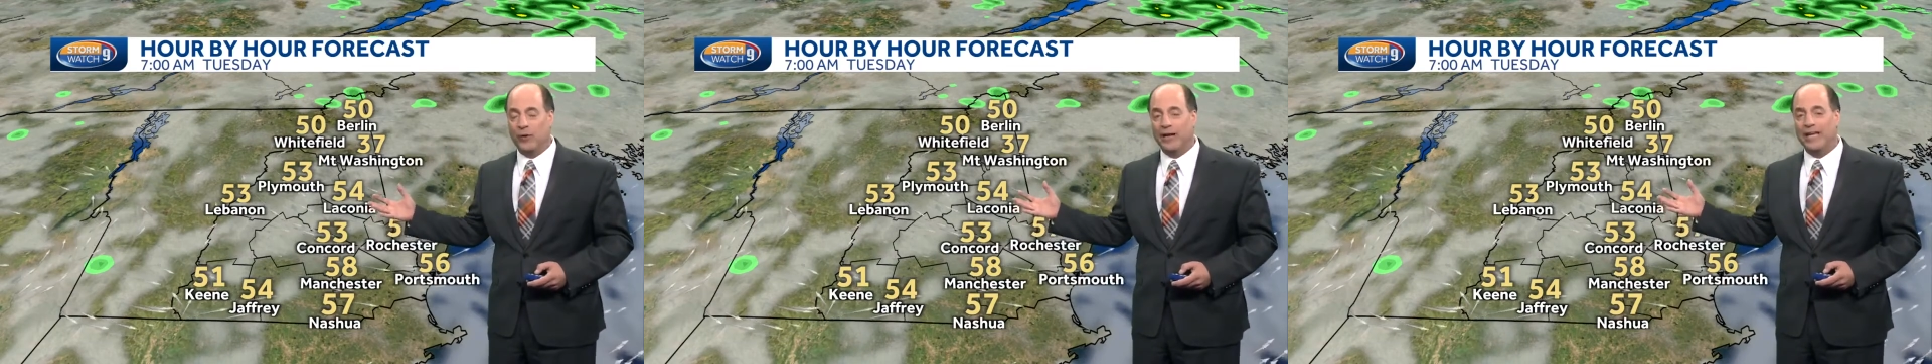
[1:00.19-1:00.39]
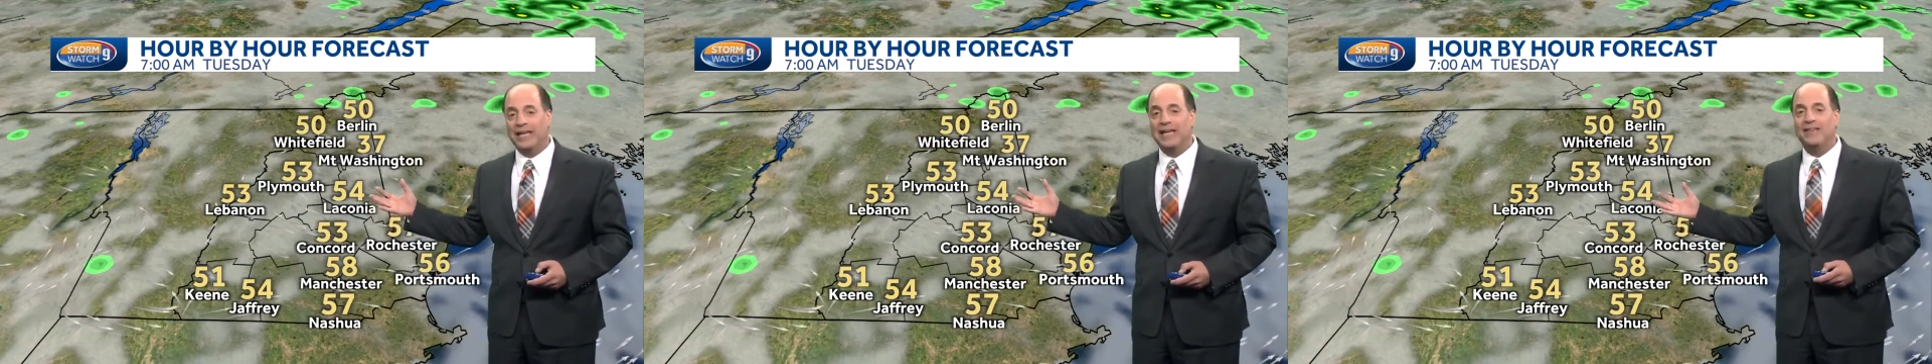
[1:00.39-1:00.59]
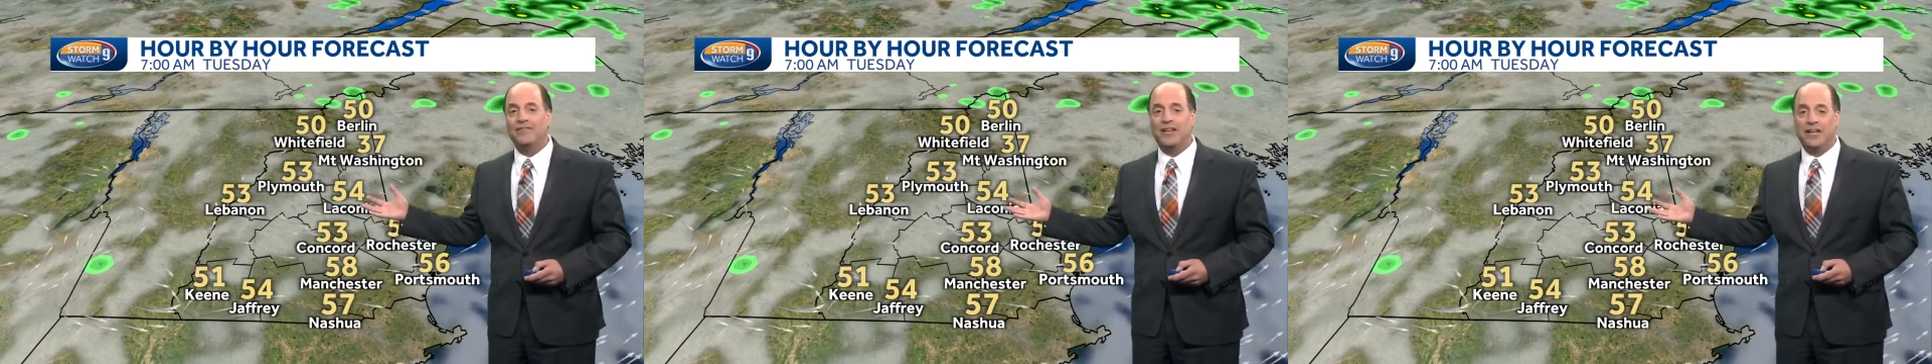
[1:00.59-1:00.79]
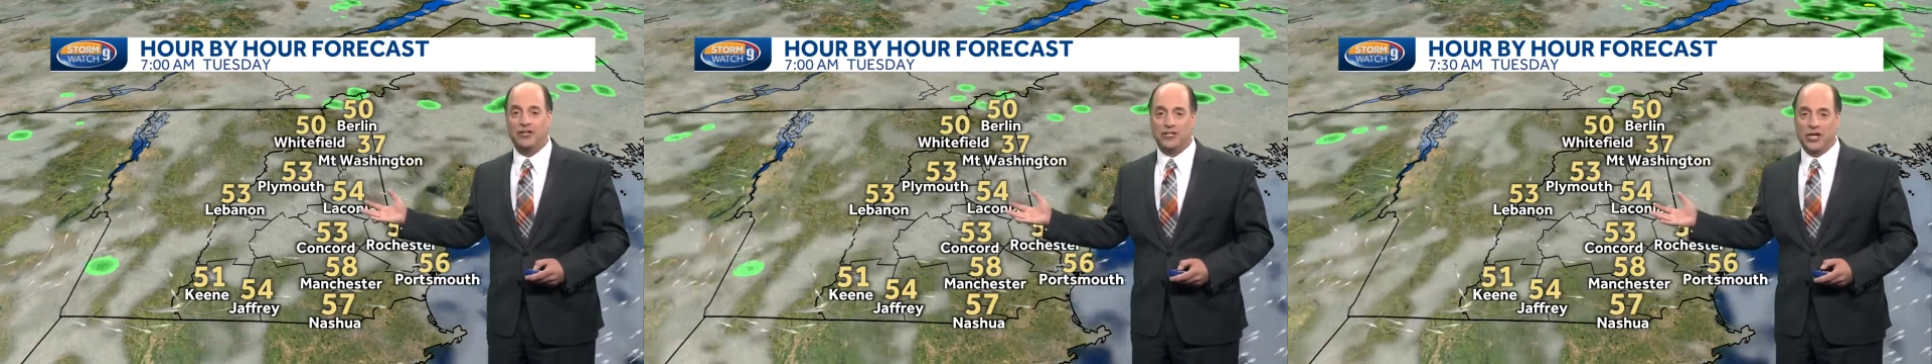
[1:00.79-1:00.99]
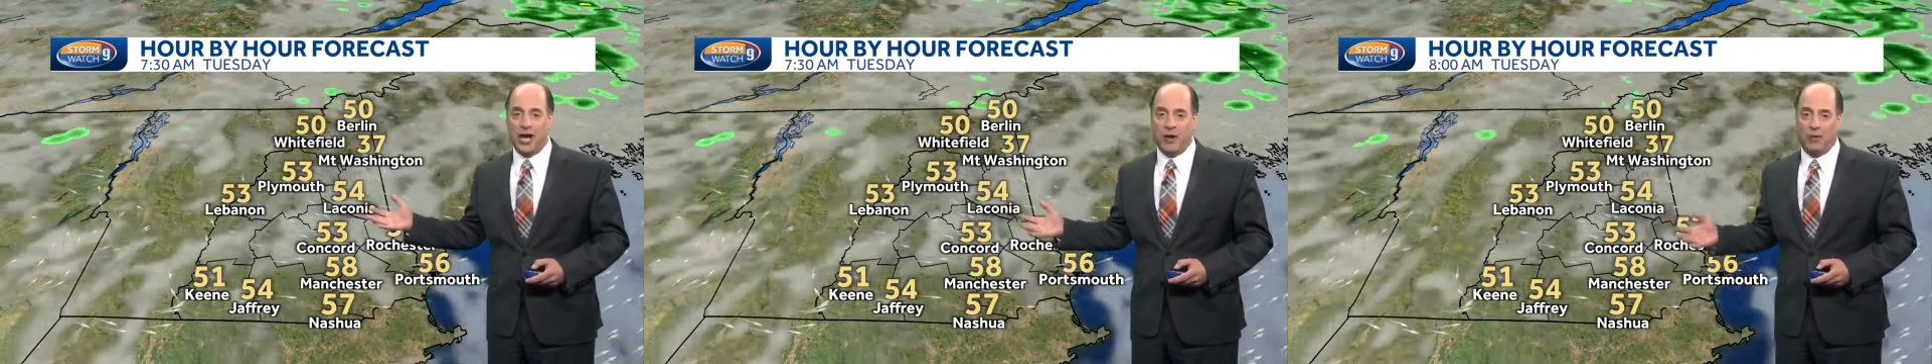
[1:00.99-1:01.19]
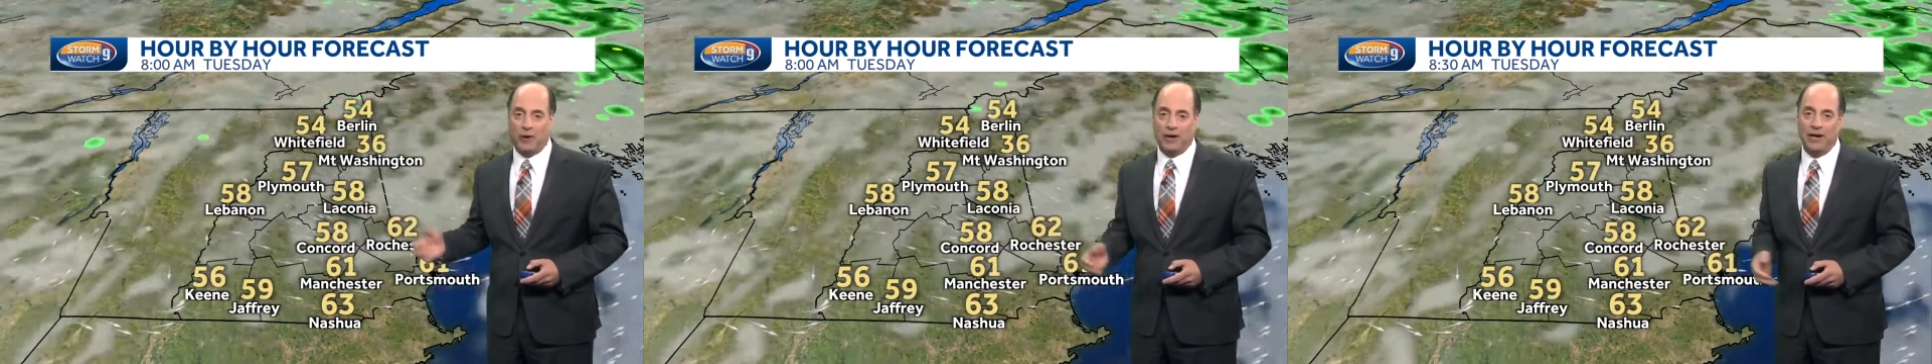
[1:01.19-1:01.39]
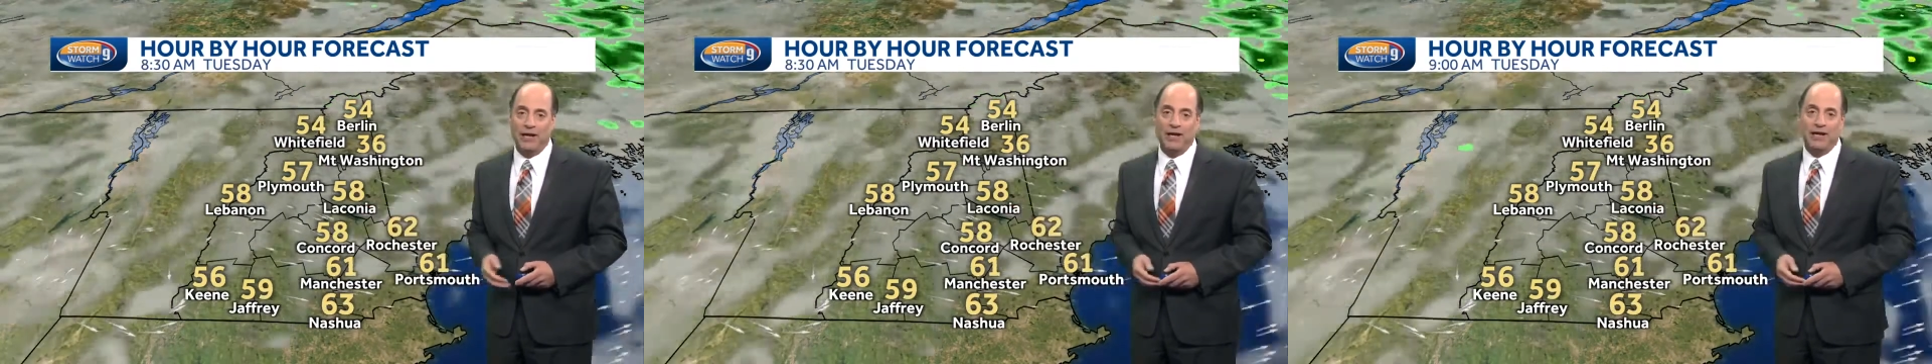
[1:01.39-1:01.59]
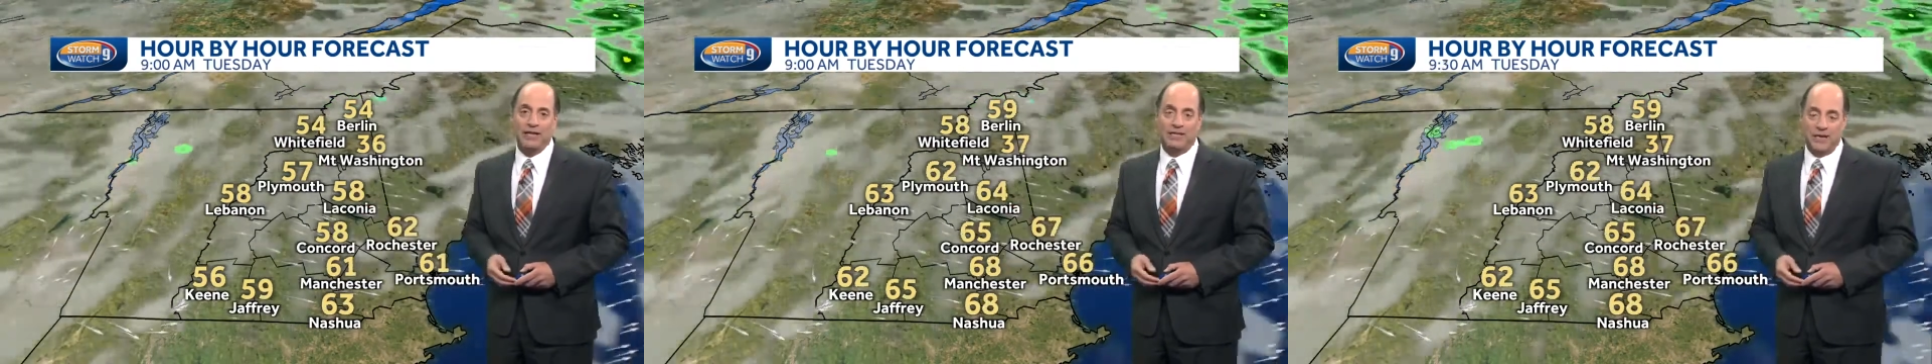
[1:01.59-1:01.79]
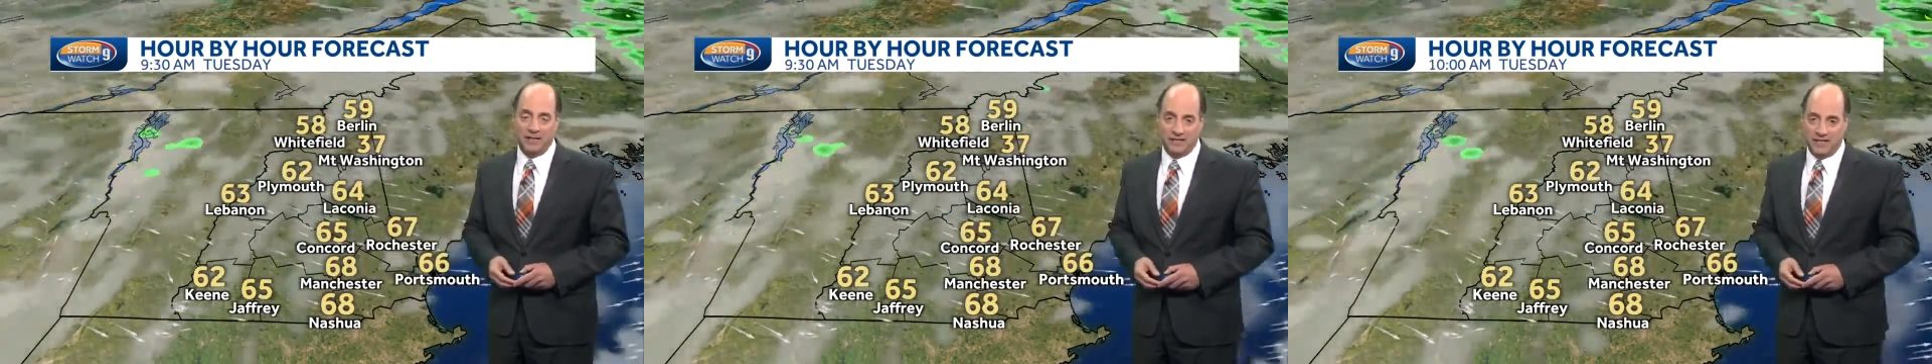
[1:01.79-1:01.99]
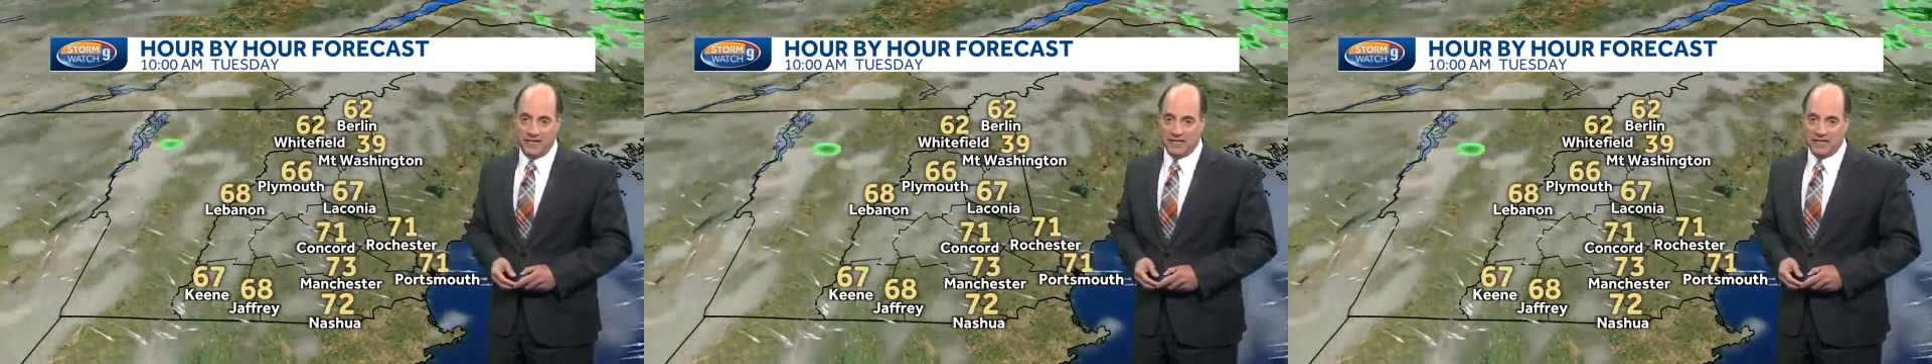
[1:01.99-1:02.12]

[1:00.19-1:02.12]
any evening shower does